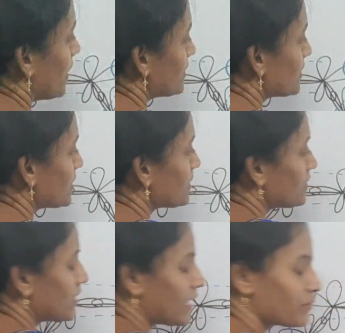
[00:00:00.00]

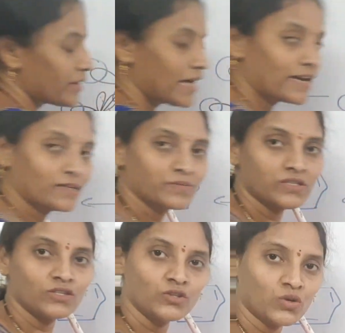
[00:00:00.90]
adjacent carbon
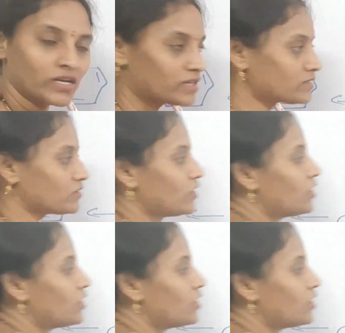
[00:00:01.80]
atoms nucleus.